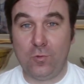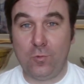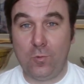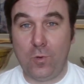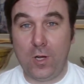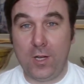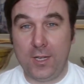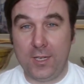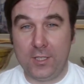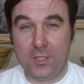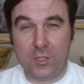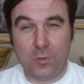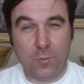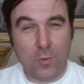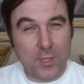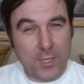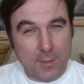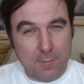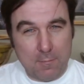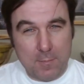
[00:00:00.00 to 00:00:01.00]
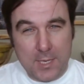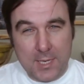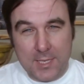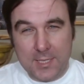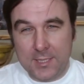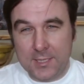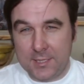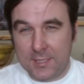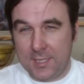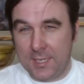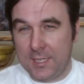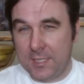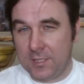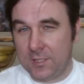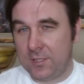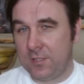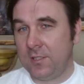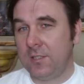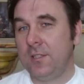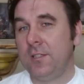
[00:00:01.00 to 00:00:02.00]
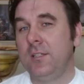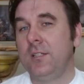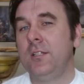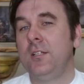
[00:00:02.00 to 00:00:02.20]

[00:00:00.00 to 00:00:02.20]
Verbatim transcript: or wires. So what that means is,